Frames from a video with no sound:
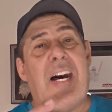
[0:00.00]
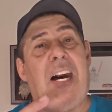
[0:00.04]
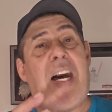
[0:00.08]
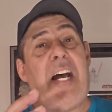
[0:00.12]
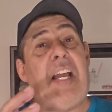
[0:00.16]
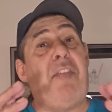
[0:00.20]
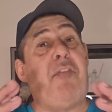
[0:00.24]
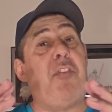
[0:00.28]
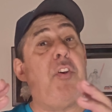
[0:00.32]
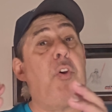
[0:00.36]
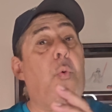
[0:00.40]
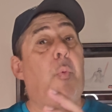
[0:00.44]

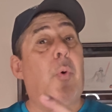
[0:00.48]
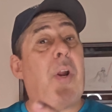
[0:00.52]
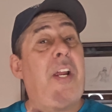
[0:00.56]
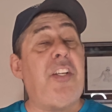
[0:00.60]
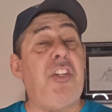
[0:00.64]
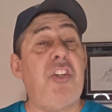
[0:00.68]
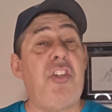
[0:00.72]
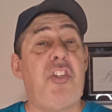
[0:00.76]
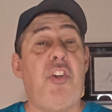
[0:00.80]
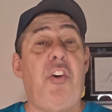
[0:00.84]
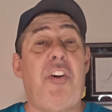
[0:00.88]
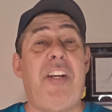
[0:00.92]
If you're
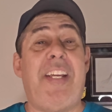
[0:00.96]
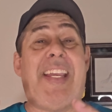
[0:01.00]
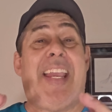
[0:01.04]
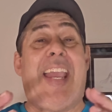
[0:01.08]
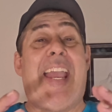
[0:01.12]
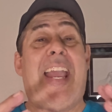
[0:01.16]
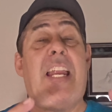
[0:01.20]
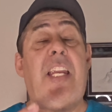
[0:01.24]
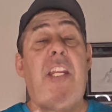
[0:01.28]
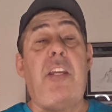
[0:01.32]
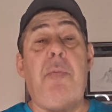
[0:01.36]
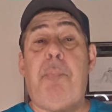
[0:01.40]
registering
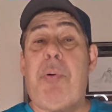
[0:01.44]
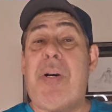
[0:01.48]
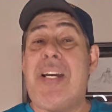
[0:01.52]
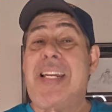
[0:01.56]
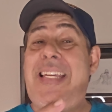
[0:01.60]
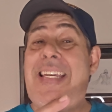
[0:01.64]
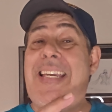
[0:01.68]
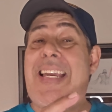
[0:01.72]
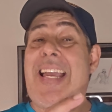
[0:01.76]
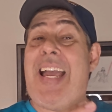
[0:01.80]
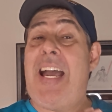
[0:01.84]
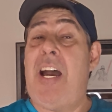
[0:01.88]

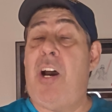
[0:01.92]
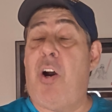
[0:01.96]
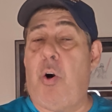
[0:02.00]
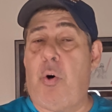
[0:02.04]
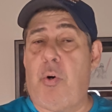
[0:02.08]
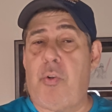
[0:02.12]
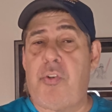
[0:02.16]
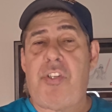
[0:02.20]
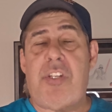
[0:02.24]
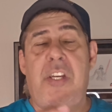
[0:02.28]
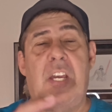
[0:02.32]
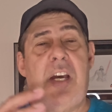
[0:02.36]
anybody
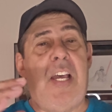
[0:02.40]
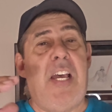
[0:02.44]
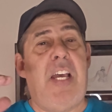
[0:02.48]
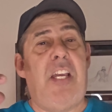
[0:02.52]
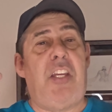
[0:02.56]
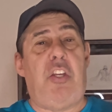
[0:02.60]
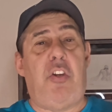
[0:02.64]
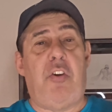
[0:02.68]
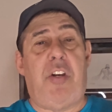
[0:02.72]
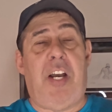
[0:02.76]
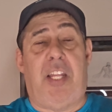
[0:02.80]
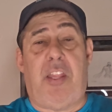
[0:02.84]
else,
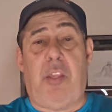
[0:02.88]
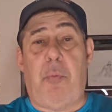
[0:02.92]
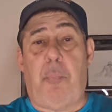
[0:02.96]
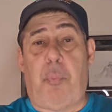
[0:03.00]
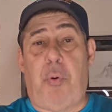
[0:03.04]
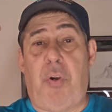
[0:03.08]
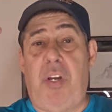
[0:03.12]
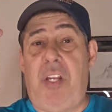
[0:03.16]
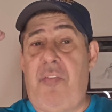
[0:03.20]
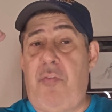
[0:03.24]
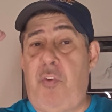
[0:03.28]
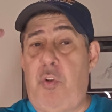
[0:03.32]
you got the
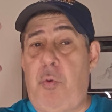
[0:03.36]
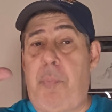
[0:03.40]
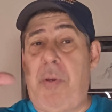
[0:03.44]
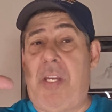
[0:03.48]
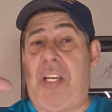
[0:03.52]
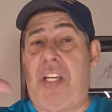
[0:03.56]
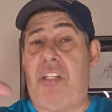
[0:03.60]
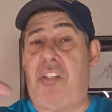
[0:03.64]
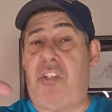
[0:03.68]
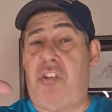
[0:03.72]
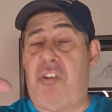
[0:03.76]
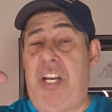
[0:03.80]
preview
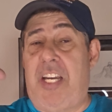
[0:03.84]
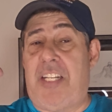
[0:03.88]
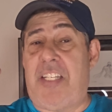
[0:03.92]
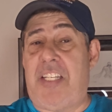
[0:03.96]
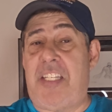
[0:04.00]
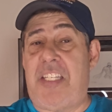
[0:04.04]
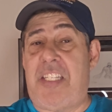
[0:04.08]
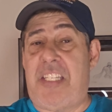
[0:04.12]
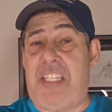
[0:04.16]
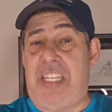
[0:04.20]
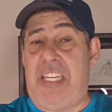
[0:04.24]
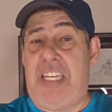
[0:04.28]
because you got to
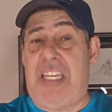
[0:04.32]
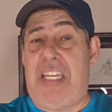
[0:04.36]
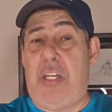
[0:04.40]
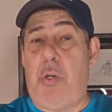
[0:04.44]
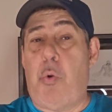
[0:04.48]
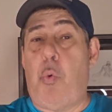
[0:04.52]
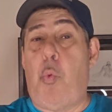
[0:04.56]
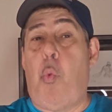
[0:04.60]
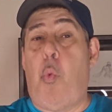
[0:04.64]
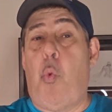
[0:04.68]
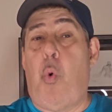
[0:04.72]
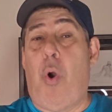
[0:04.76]
see
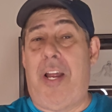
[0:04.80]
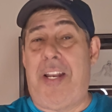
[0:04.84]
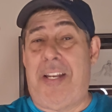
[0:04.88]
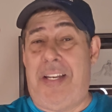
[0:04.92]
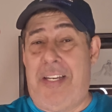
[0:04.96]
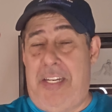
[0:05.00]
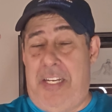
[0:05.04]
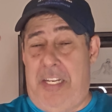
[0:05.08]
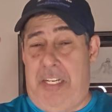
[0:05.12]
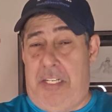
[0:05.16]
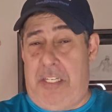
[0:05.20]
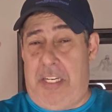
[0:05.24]

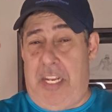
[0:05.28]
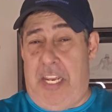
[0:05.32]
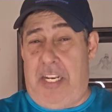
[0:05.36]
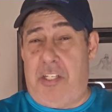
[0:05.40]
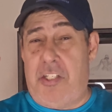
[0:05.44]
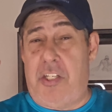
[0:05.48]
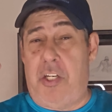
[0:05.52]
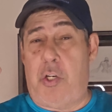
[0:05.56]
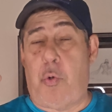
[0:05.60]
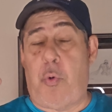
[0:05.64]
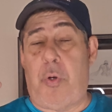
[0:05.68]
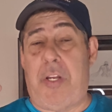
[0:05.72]
what it takes
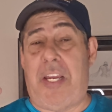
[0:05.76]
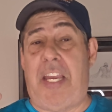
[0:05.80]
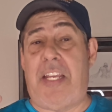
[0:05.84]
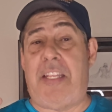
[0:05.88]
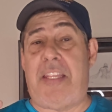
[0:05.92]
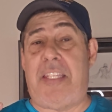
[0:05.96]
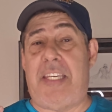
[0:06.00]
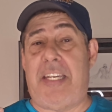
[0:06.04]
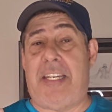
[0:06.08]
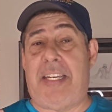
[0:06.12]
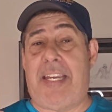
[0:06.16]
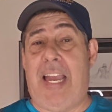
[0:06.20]
to
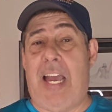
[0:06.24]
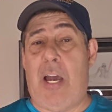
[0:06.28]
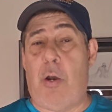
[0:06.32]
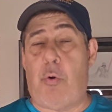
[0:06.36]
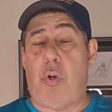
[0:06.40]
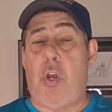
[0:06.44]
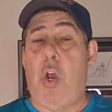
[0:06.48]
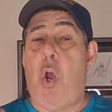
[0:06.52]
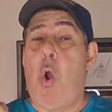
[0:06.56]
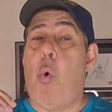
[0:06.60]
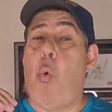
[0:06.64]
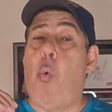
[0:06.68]
create the account.